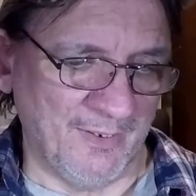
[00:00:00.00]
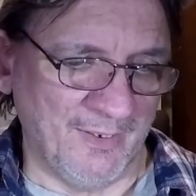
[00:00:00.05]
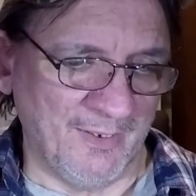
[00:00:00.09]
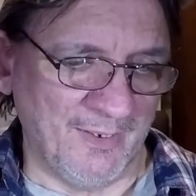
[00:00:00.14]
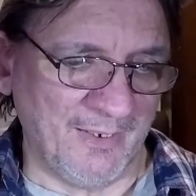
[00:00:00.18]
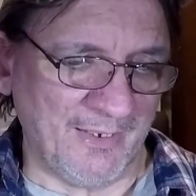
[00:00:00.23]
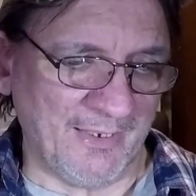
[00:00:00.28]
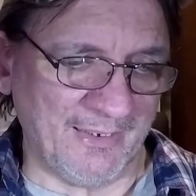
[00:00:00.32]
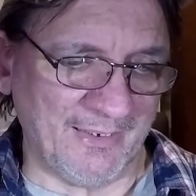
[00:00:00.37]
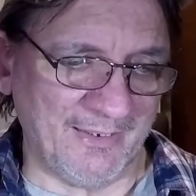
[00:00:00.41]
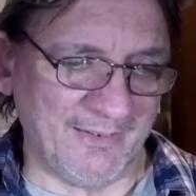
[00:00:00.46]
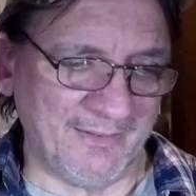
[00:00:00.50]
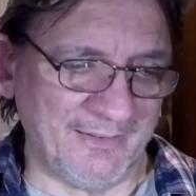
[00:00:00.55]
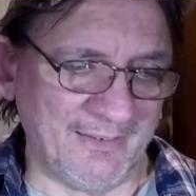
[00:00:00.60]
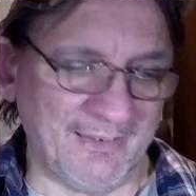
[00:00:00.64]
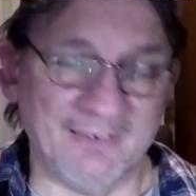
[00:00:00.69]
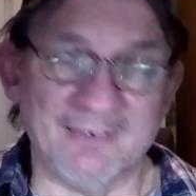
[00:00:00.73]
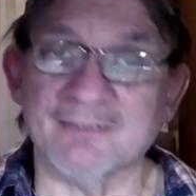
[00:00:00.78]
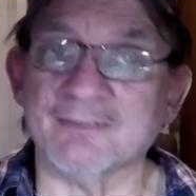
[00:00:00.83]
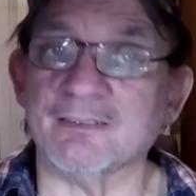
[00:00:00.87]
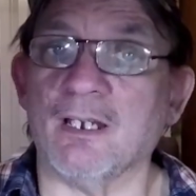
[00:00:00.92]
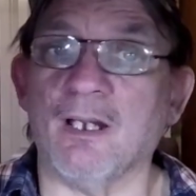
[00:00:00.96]
And
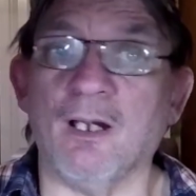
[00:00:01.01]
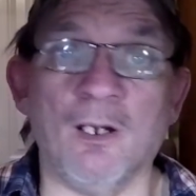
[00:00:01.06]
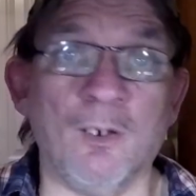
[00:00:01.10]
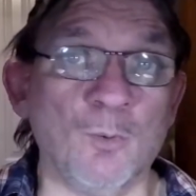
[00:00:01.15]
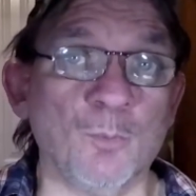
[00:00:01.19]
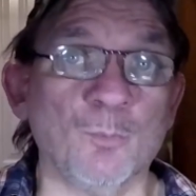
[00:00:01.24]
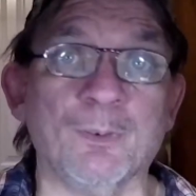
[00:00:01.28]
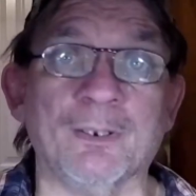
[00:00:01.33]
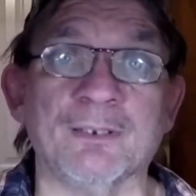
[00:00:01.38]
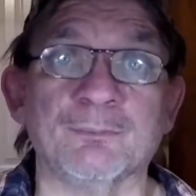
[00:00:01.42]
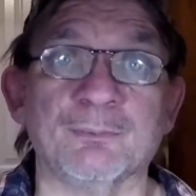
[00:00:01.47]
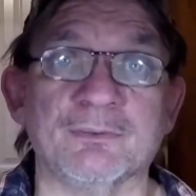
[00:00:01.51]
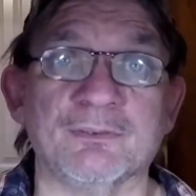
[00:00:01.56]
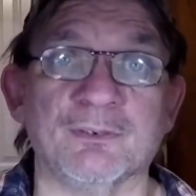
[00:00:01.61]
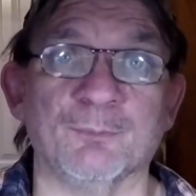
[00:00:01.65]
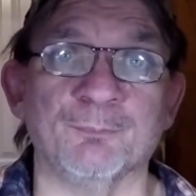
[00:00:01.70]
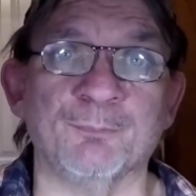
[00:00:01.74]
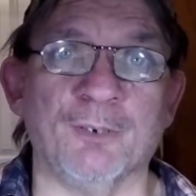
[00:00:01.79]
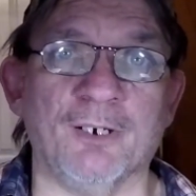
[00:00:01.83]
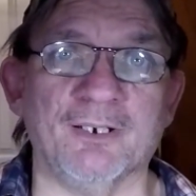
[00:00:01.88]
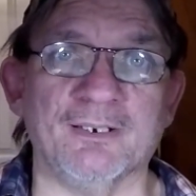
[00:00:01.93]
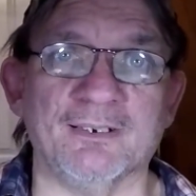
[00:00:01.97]
as always with their
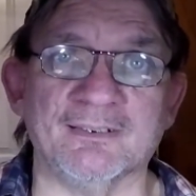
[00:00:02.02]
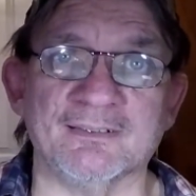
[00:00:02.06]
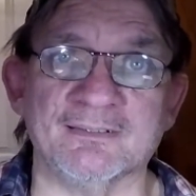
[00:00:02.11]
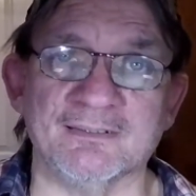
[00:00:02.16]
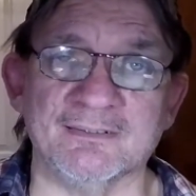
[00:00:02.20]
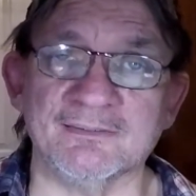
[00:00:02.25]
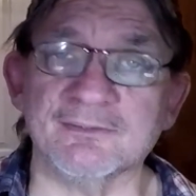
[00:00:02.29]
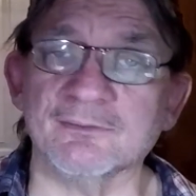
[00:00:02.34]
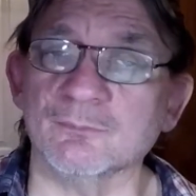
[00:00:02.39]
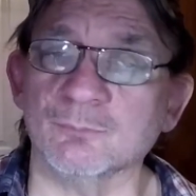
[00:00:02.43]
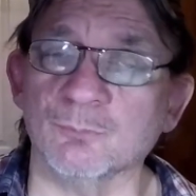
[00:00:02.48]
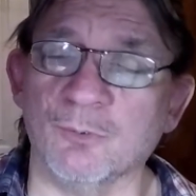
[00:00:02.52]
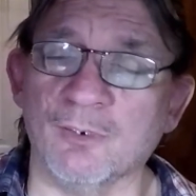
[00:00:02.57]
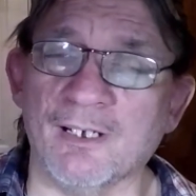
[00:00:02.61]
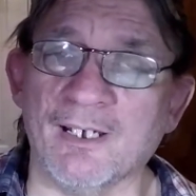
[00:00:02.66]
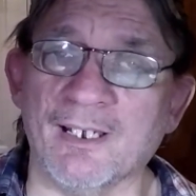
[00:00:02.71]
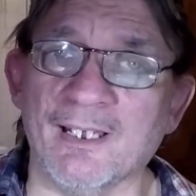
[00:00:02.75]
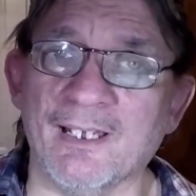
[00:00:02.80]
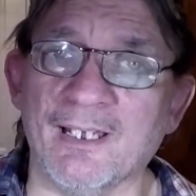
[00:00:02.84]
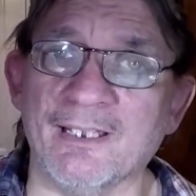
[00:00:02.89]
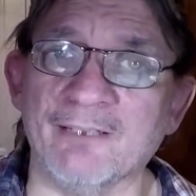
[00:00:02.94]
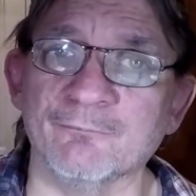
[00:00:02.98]
products, this is why
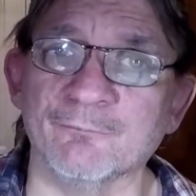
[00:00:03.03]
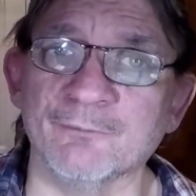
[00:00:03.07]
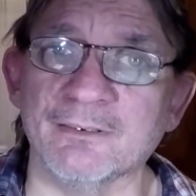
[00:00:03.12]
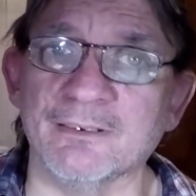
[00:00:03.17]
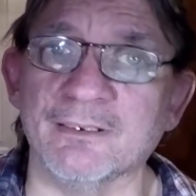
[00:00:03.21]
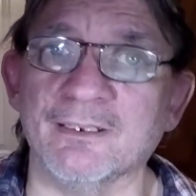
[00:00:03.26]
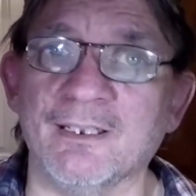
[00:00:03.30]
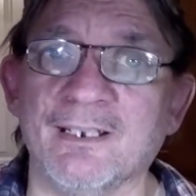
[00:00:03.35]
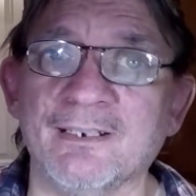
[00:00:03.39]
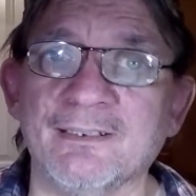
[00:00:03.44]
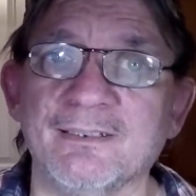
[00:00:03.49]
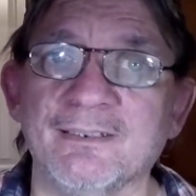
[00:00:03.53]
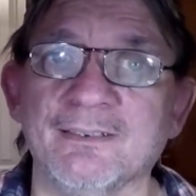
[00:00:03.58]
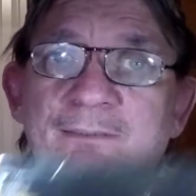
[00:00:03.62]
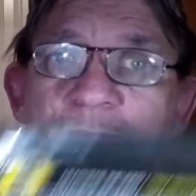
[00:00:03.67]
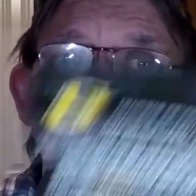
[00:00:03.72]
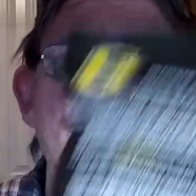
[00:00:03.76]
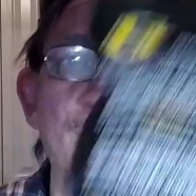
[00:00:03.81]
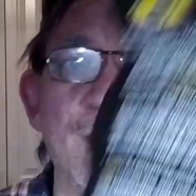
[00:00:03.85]
I really like them.